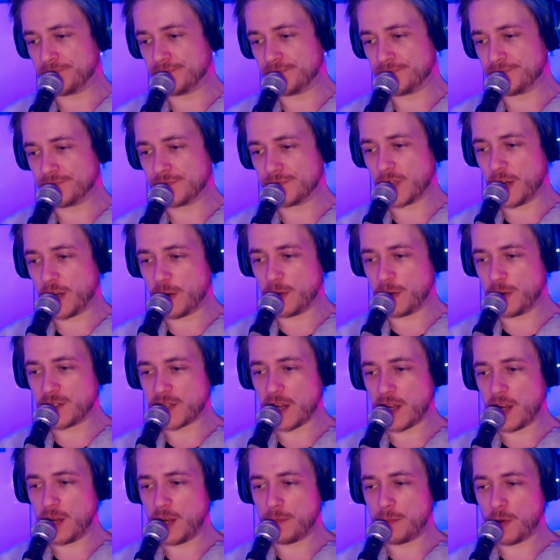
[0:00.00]
I always
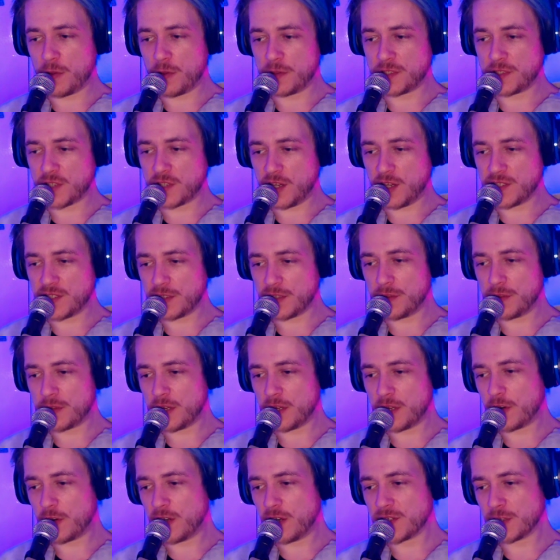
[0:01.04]
get hypothesizing and
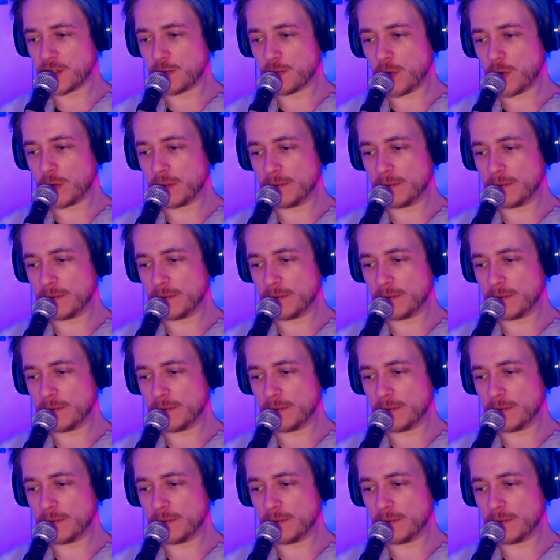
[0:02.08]
theorizing wrong.